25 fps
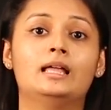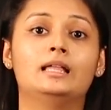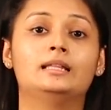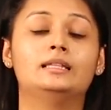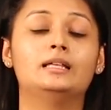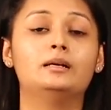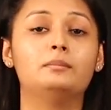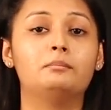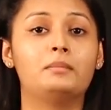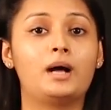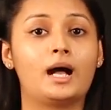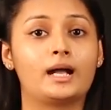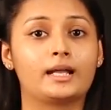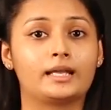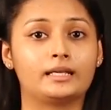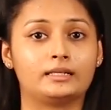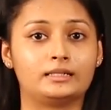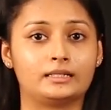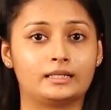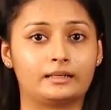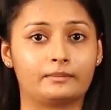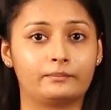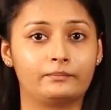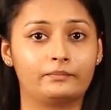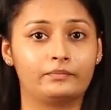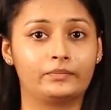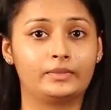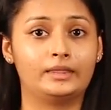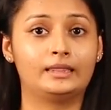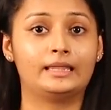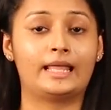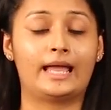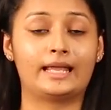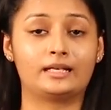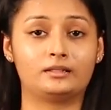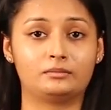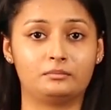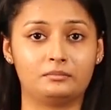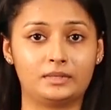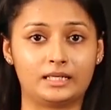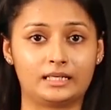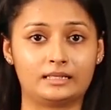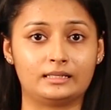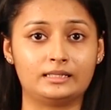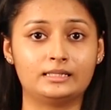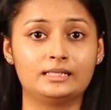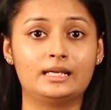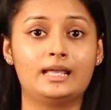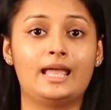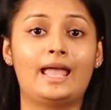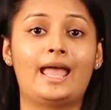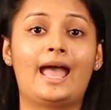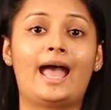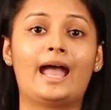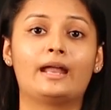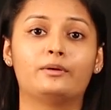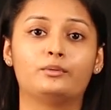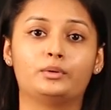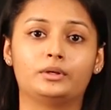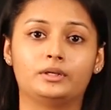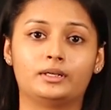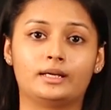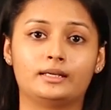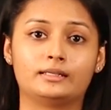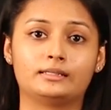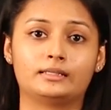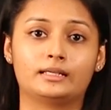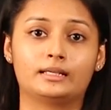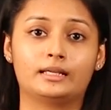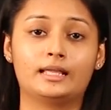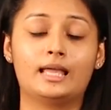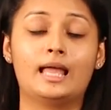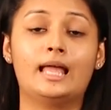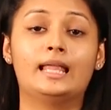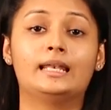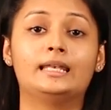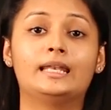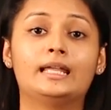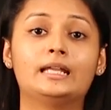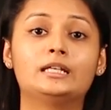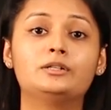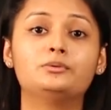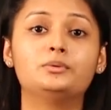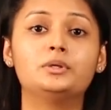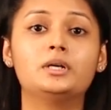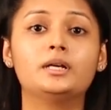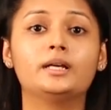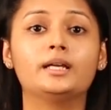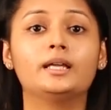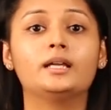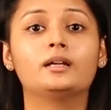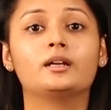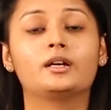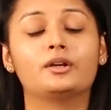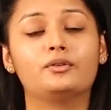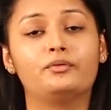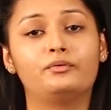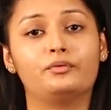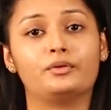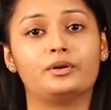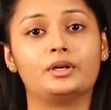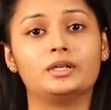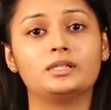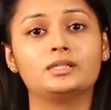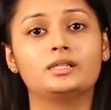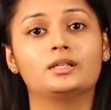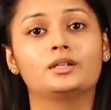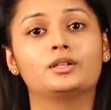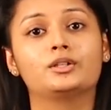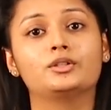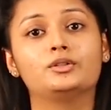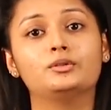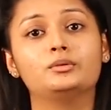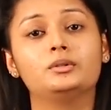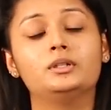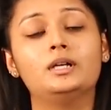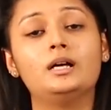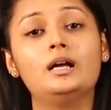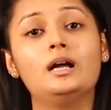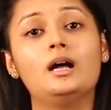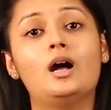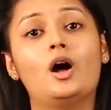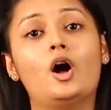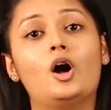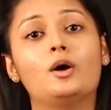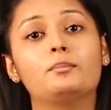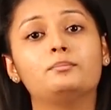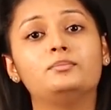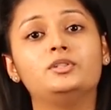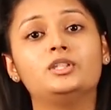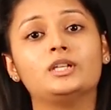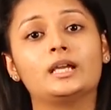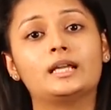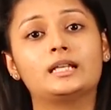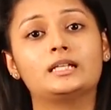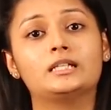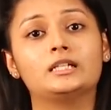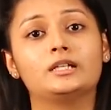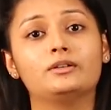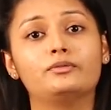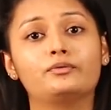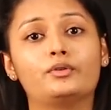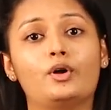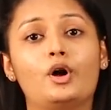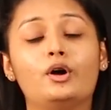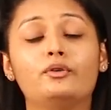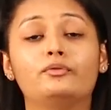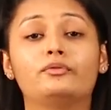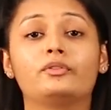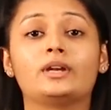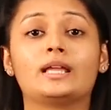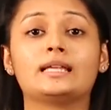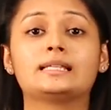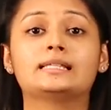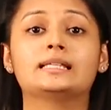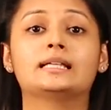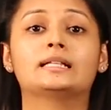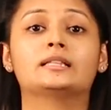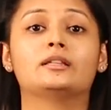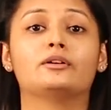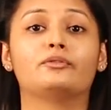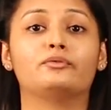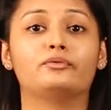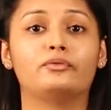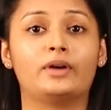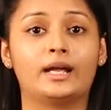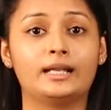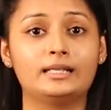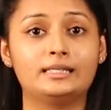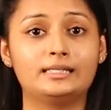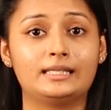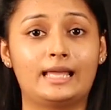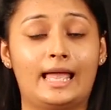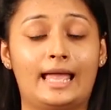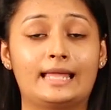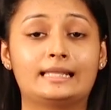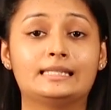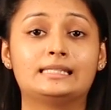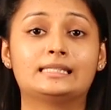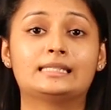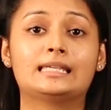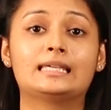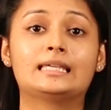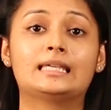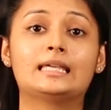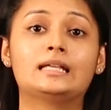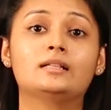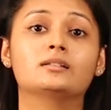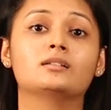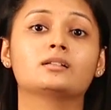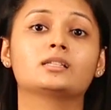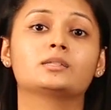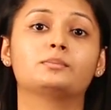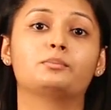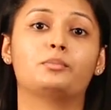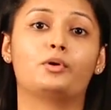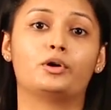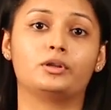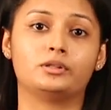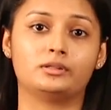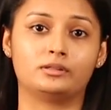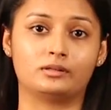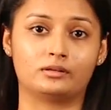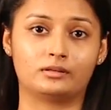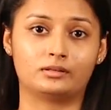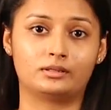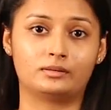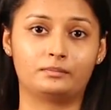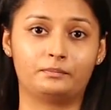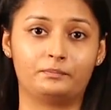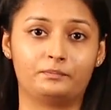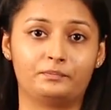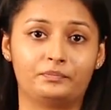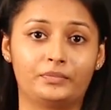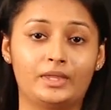the marketing. That means advertising. Networking refers to the objective of raising the funds and seeking the sponsors,